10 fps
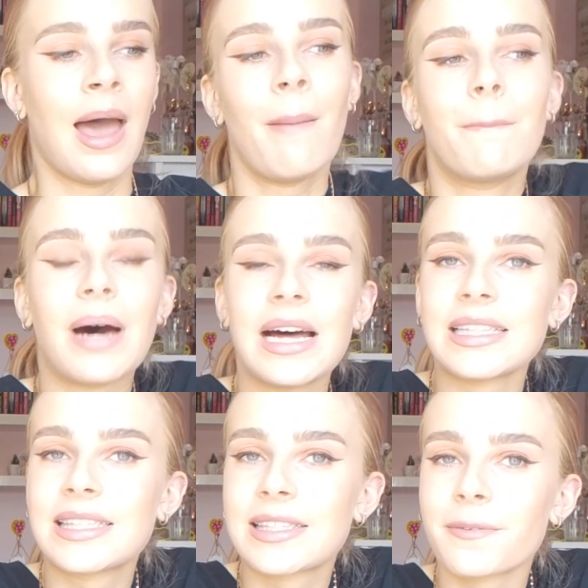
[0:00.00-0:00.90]
But
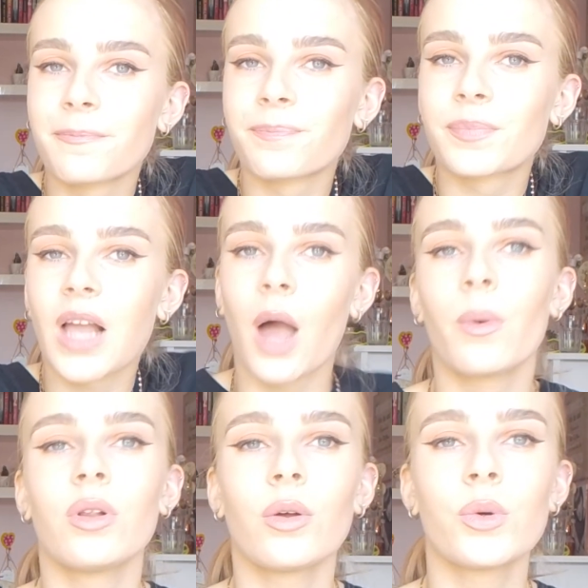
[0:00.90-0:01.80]
I
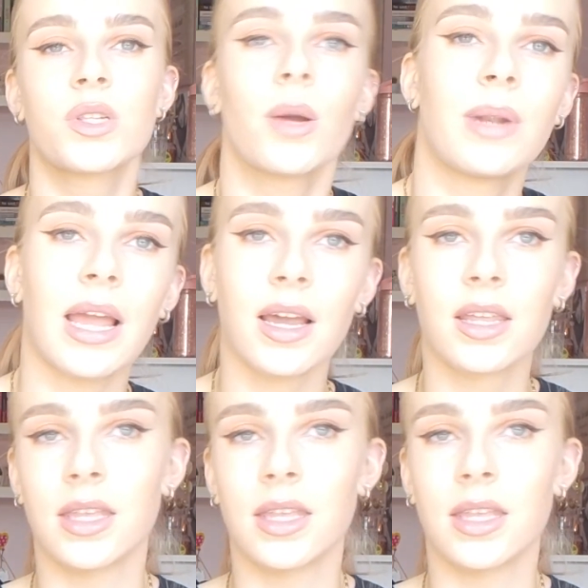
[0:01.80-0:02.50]
will also link the